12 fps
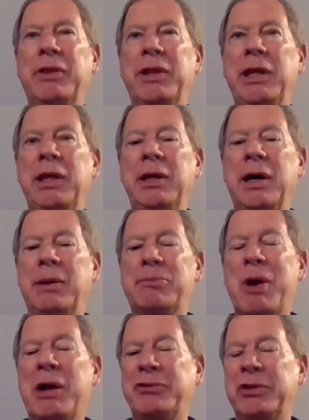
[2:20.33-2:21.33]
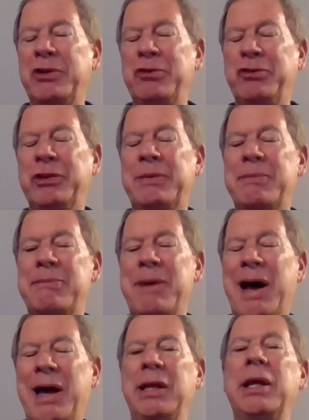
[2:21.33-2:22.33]
the prosecution
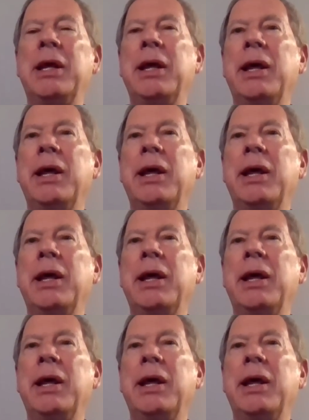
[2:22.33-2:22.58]
might